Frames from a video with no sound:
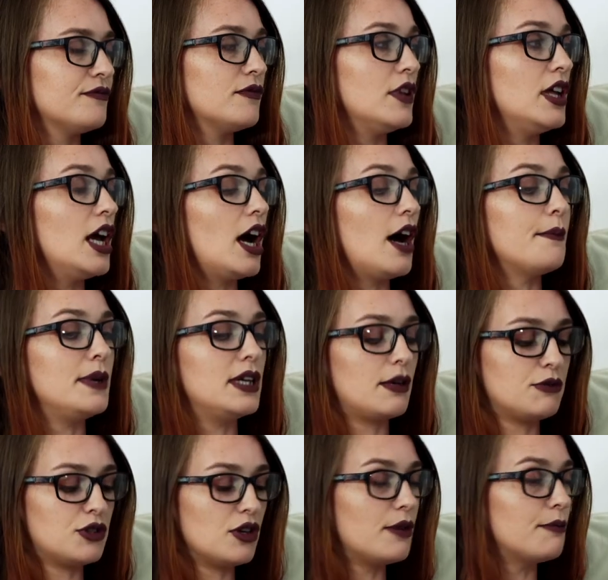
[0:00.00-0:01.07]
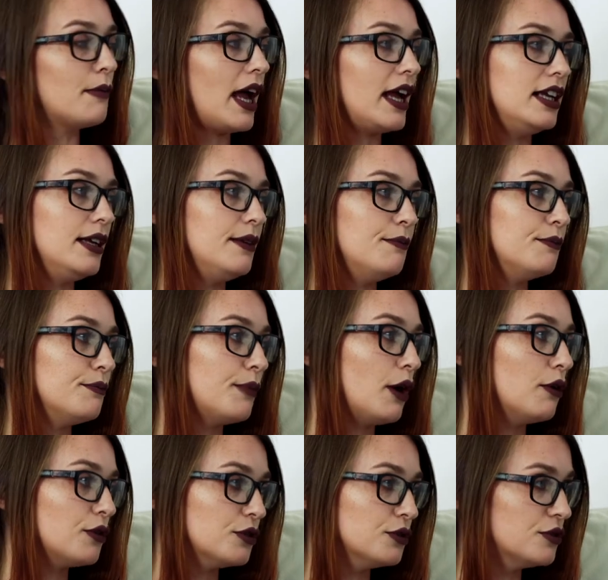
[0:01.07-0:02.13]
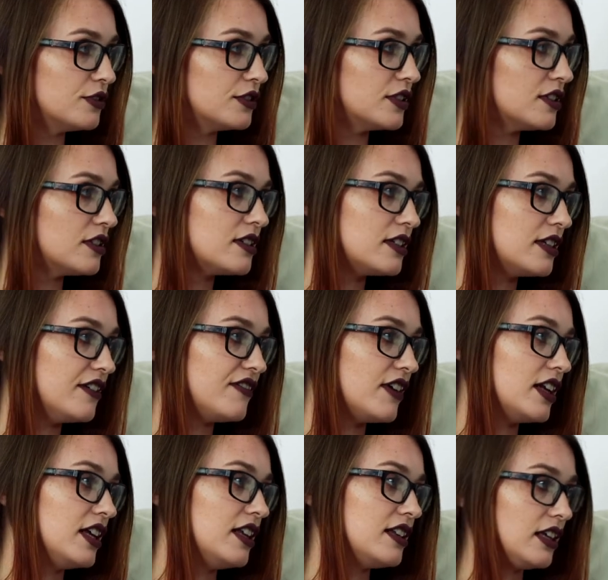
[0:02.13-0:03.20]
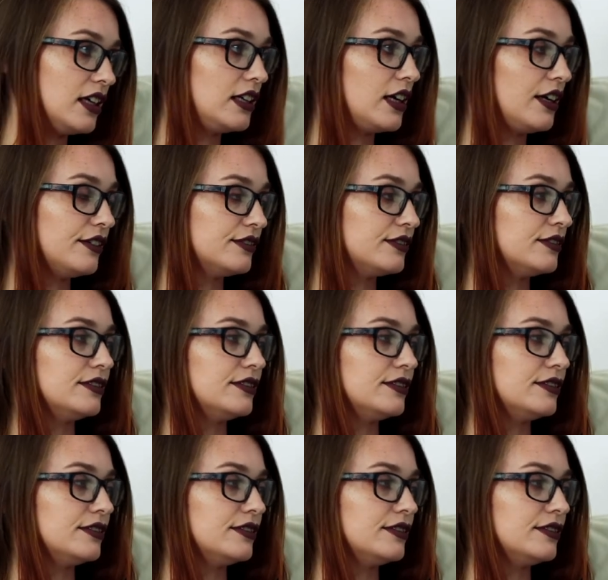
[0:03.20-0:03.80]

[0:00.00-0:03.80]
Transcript: it. Um, yeah, I mean, I'm doing mainly bulk orders, if anything now.